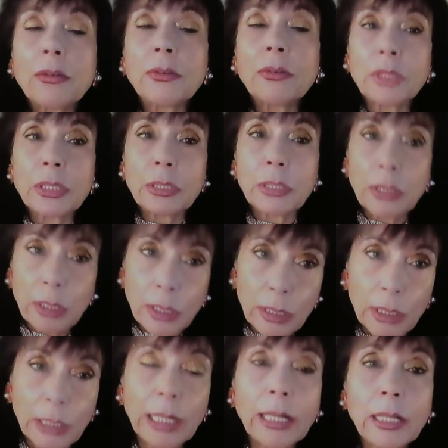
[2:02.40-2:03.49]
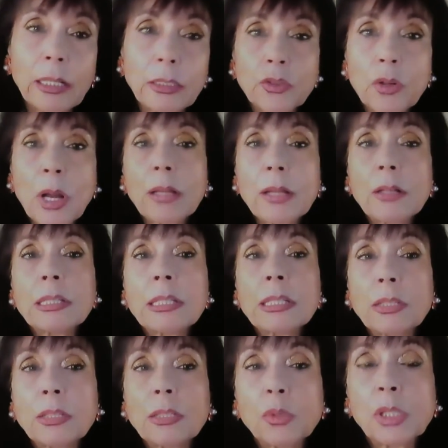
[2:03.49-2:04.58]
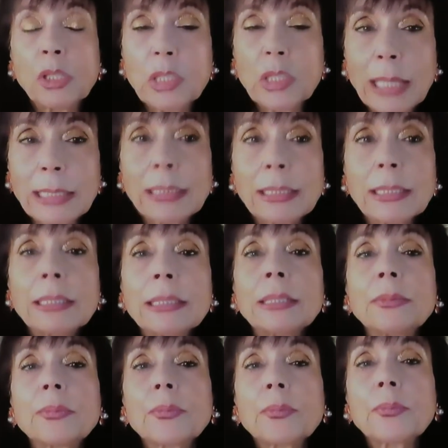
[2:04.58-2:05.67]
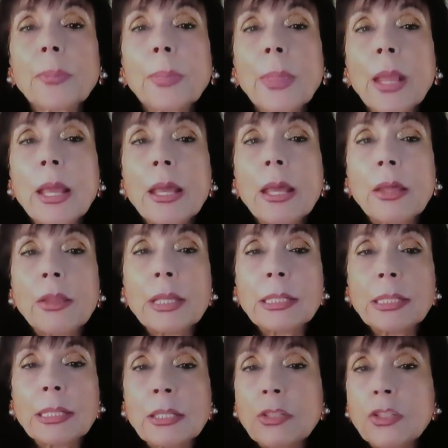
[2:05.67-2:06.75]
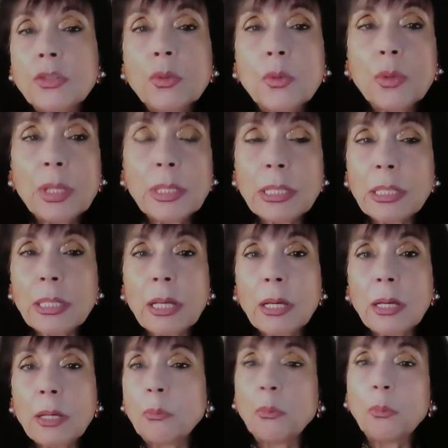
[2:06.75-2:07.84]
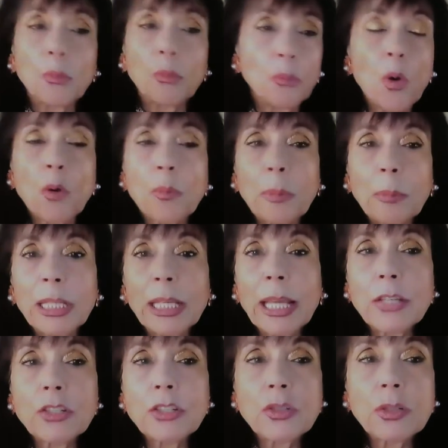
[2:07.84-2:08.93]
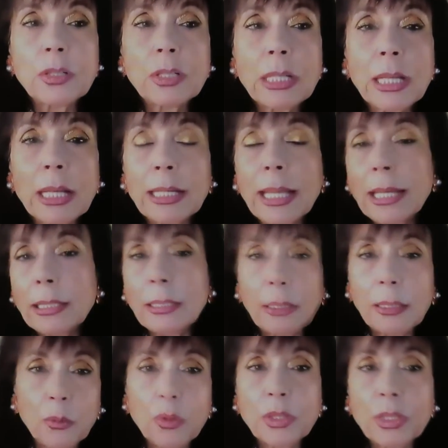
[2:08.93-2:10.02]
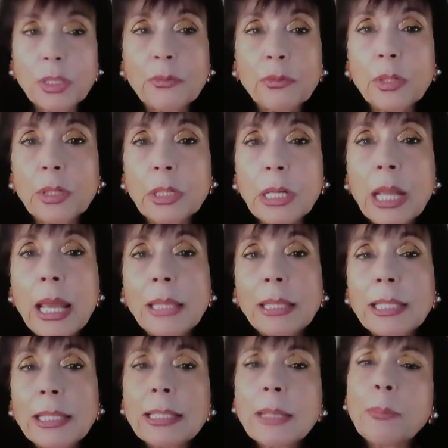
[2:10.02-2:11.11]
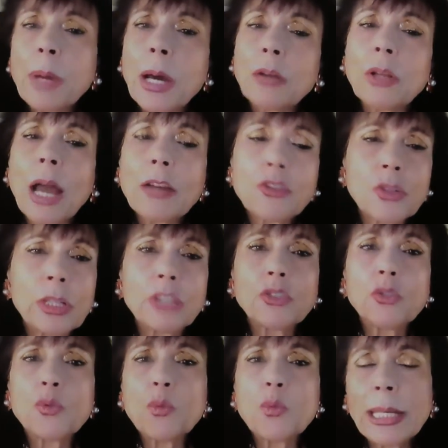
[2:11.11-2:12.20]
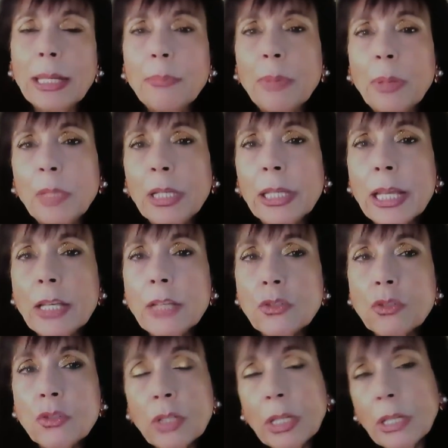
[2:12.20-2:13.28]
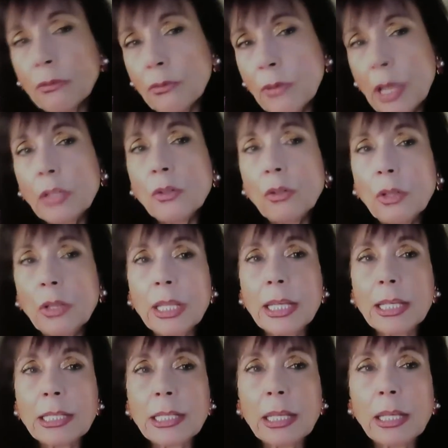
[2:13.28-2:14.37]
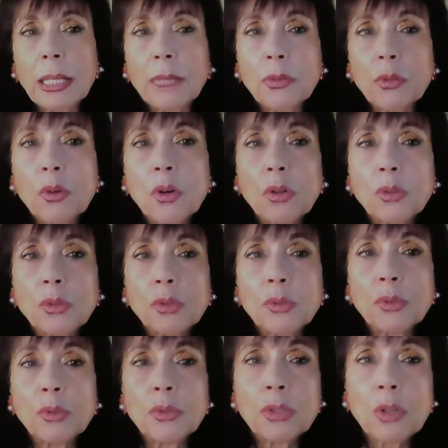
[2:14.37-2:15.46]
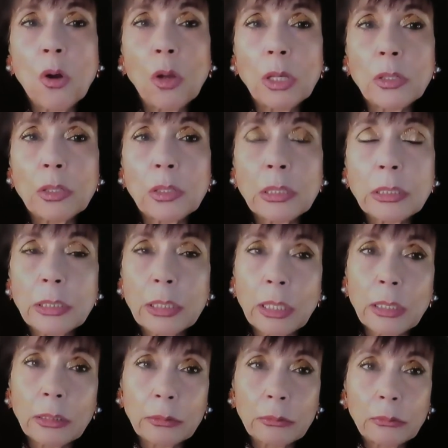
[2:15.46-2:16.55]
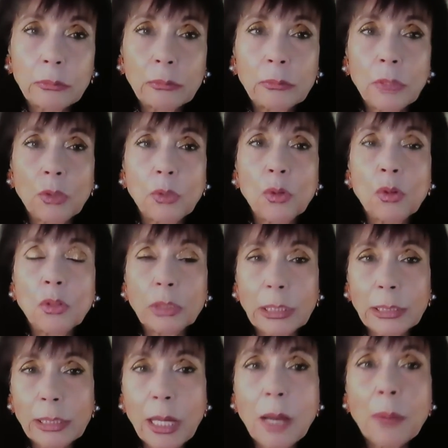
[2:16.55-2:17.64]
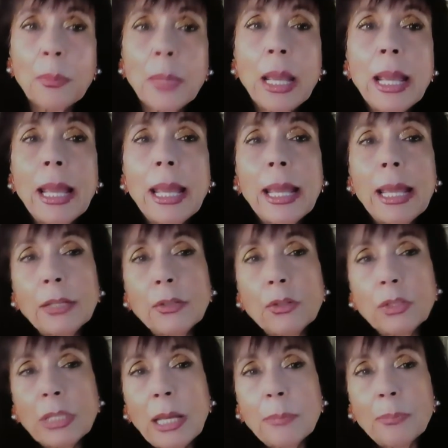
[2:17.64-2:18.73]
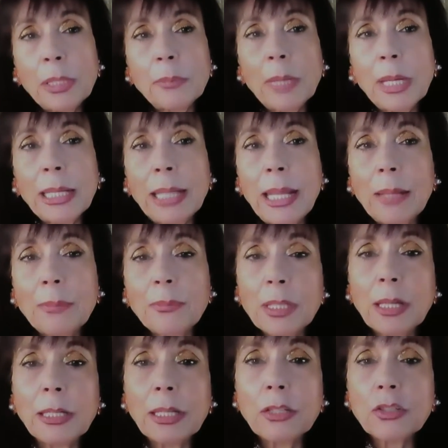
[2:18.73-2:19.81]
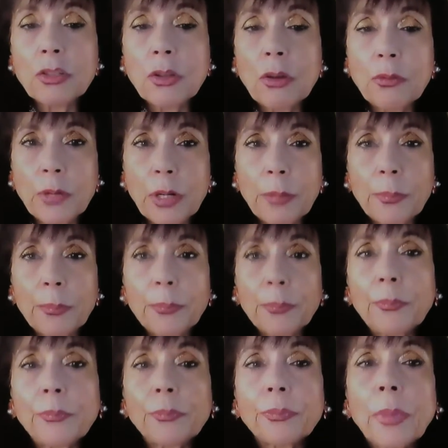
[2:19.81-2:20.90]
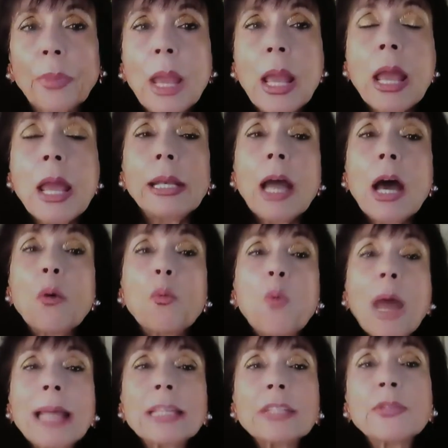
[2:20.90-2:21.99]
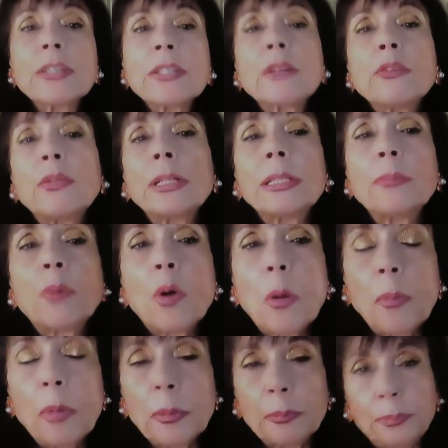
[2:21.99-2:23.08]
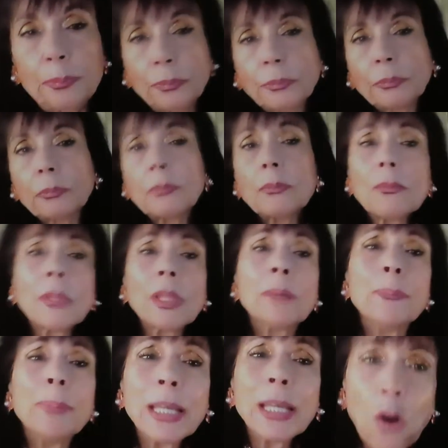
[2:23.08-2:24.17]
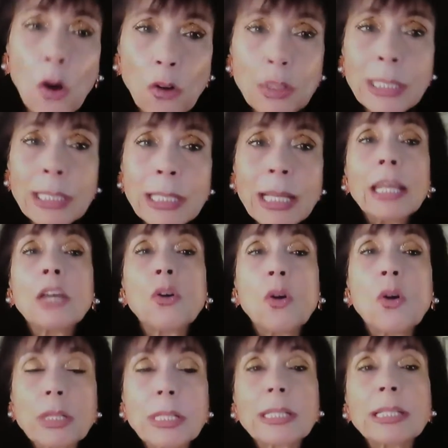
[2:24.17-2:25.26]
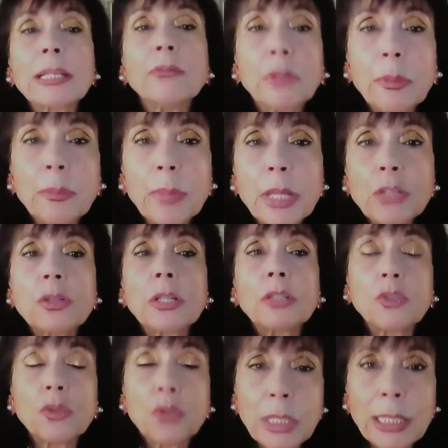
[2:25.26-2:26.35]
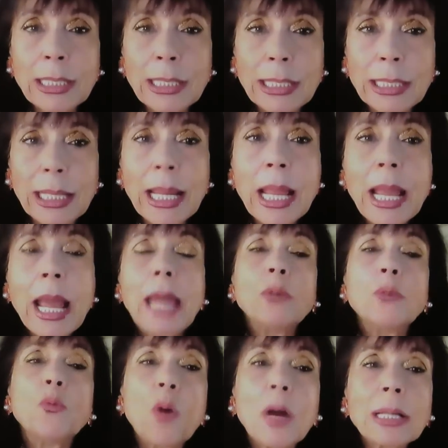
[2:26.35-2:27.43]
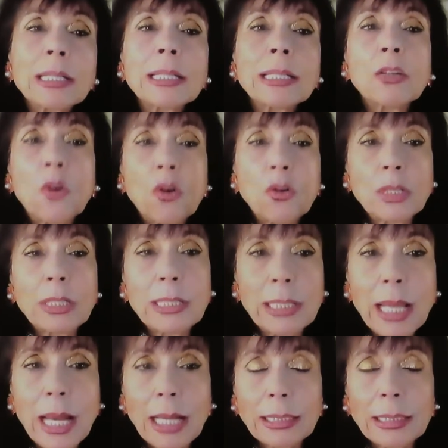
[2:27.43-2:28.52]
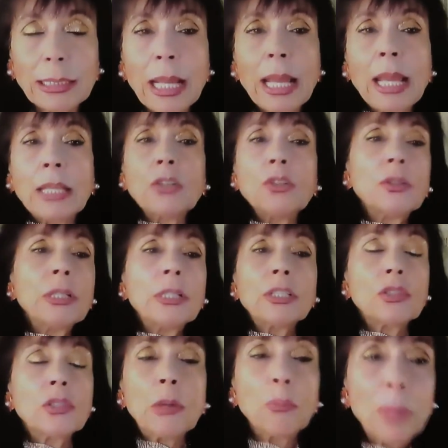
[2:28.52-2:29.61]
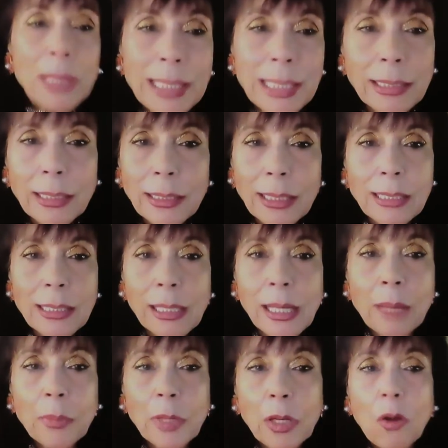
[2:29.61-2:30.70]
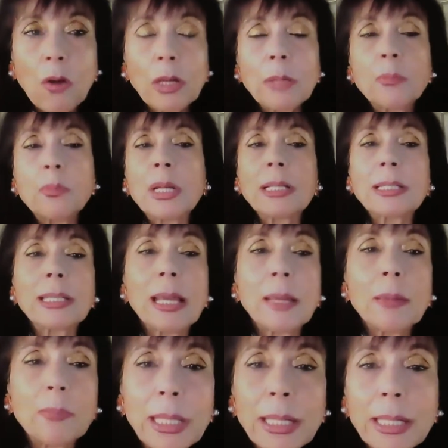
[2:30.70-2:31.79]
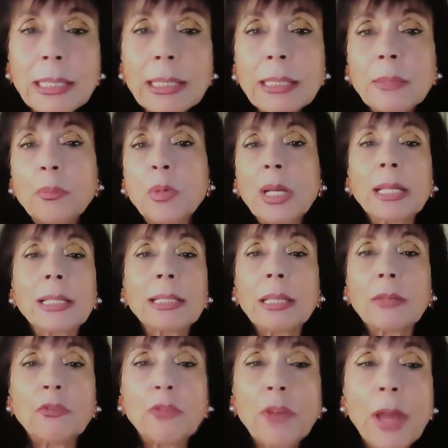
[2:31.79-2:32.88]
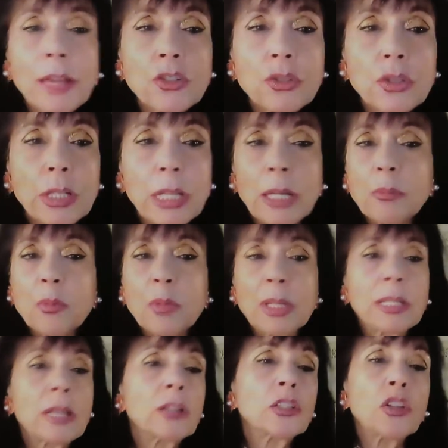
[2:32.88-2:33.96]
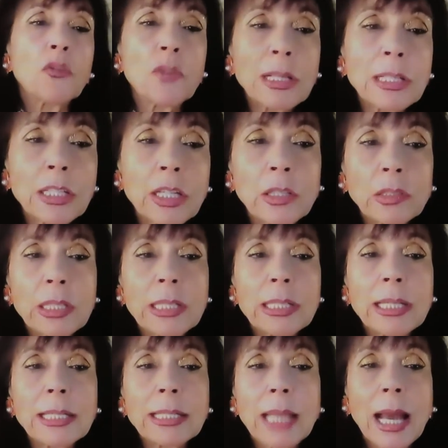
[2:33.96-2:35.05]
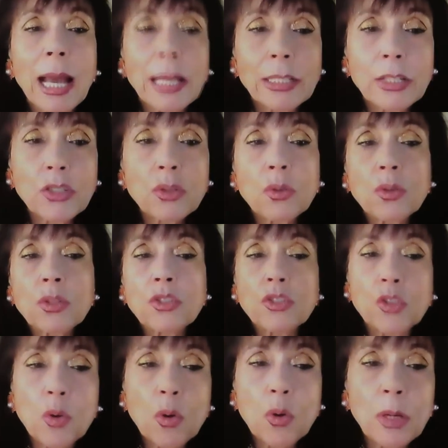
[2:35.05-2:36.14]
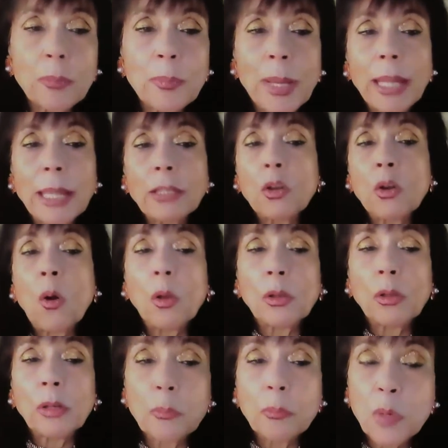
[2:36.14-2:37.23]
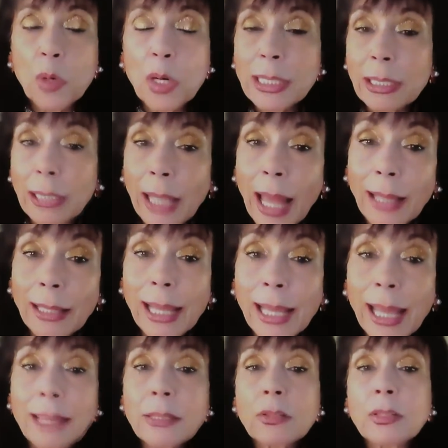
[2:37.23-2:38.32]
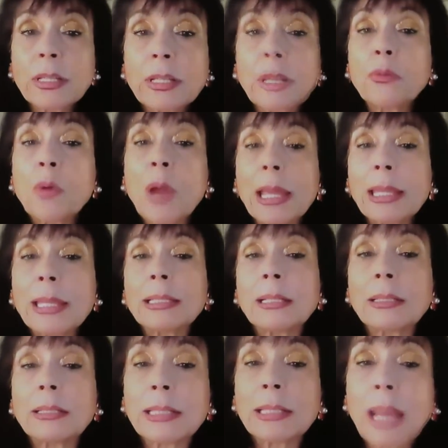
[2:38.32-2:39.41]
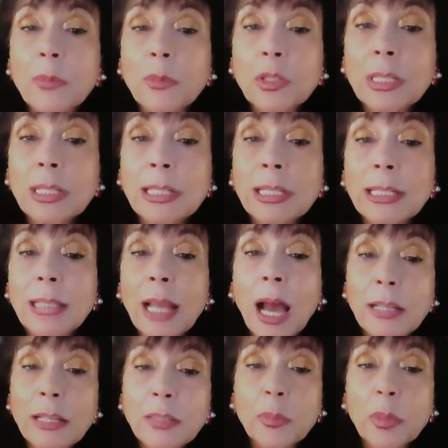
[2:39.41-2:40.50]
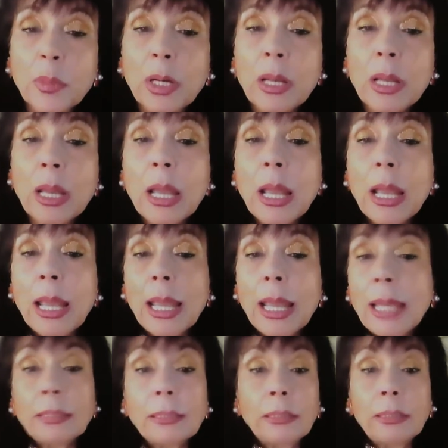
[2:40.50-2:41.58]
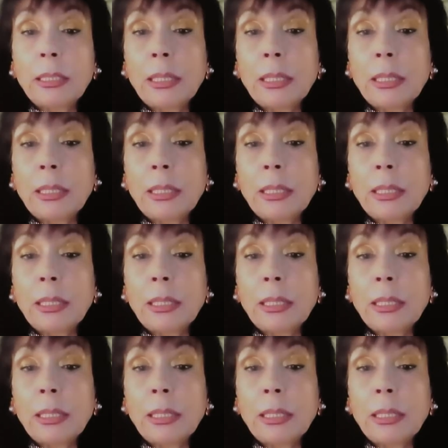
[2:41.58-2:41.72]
after clinical trials that we conducted. This is 2, there's more publications, again with different, this is about actually 20 publications. You can find all this if you go to scholar.google.com and you type in my name, Zania Sofra. Now, why is visceral fat a problem? Because it causes inflammation and toxicity. And once it causes that, obesity doesn't come along. It brings diabetes, it brings infection, it brings cardiovascular disease, eye disorders, joint pain, colon and breast and lung cancers, arthritis, Alzheimer's disease, asthma, and